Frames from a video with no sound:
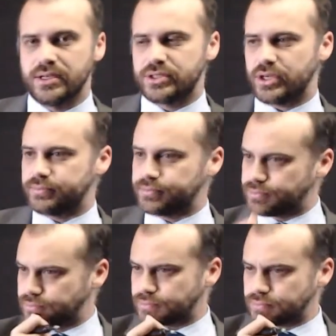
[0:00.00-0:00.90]
So,
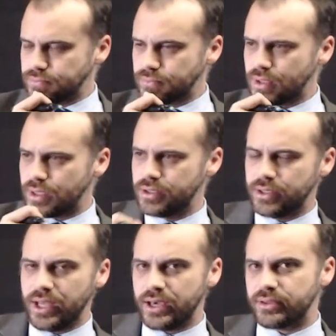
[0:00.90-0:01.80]

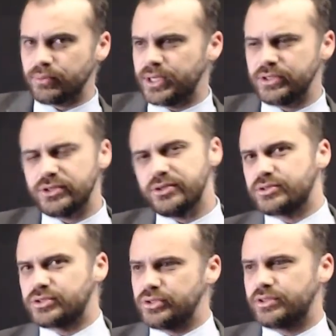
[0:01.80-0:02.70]
now we can
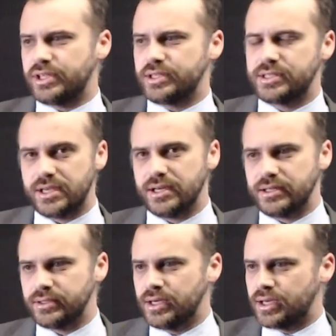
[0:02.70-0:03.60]
do two things here.